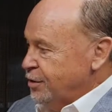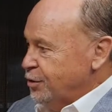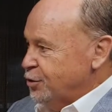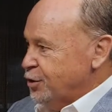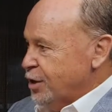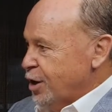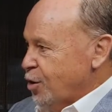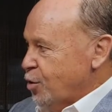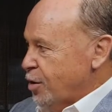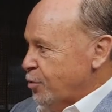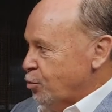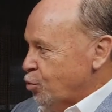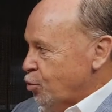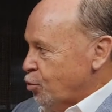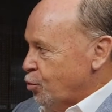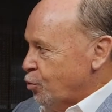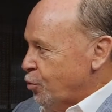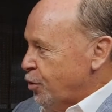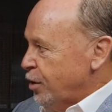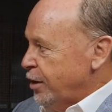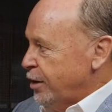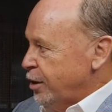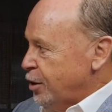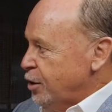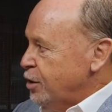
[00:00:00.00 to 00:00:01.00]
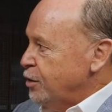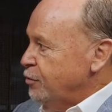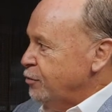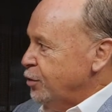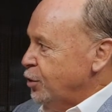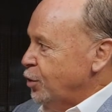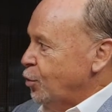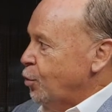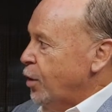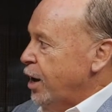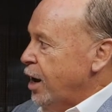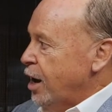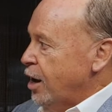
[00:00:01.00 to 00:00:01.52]
So it will really
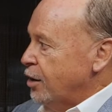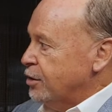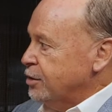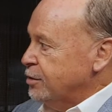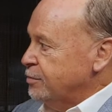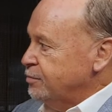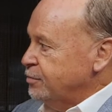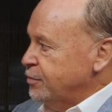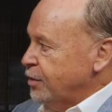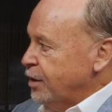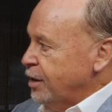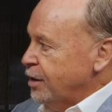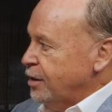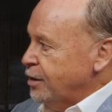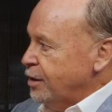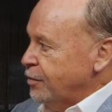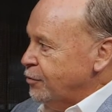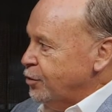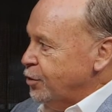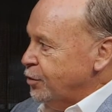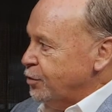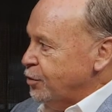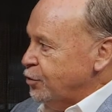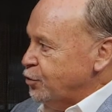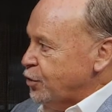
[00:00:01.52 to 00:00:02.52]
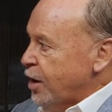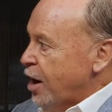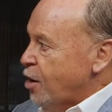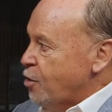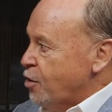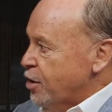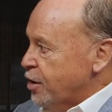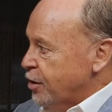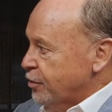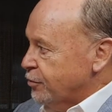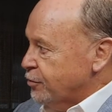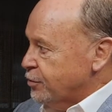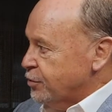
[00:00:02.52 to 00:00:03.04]
even you out. And if you've got this
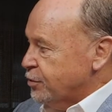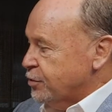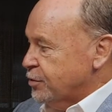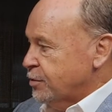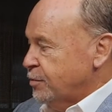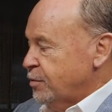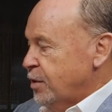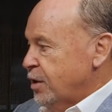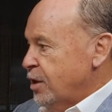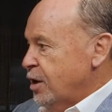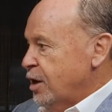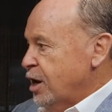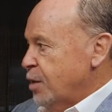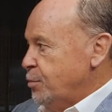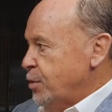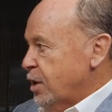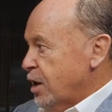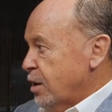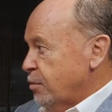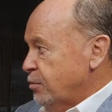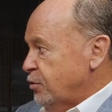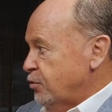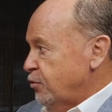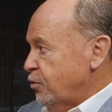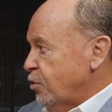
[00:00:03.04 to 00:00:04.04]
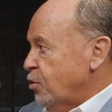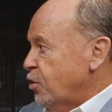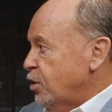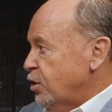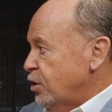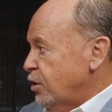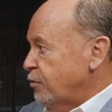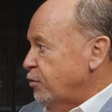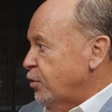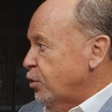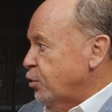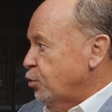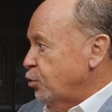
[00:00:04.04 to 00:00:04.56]
arrogance, it becomes very
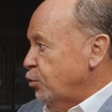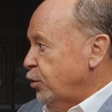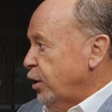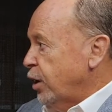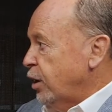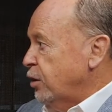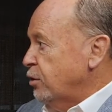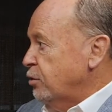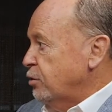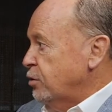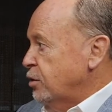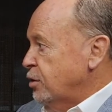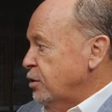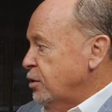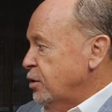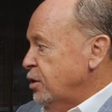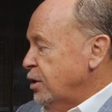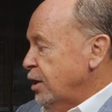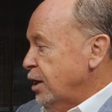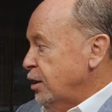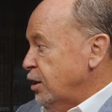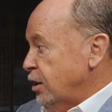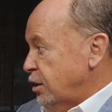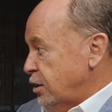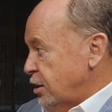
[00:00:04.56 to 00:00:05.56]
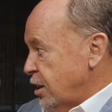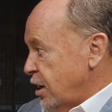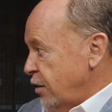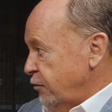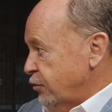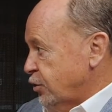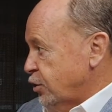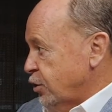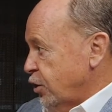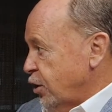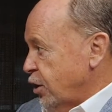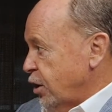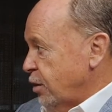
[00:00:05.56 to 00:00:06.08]
difficult then, in the
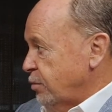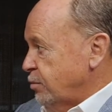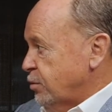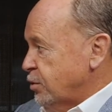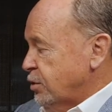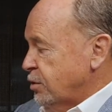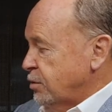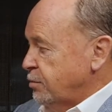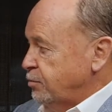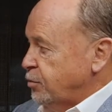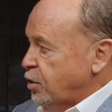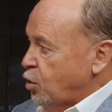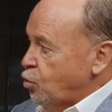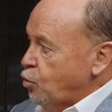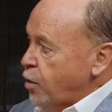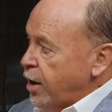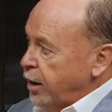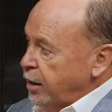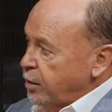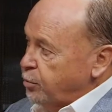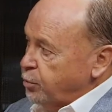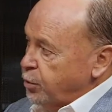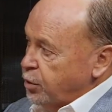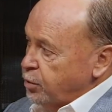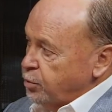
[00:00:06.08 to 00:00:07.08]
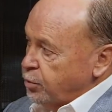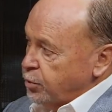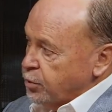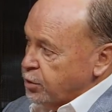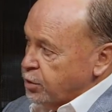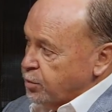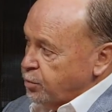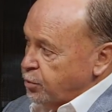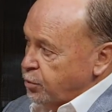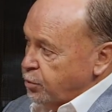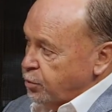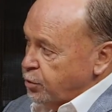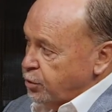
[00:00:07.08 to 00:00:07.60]
tough times, to rally people to
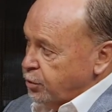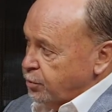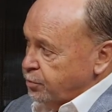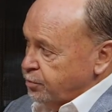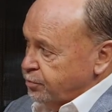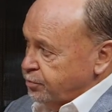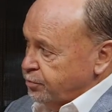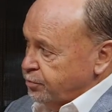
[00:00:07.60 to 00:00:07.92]
support you.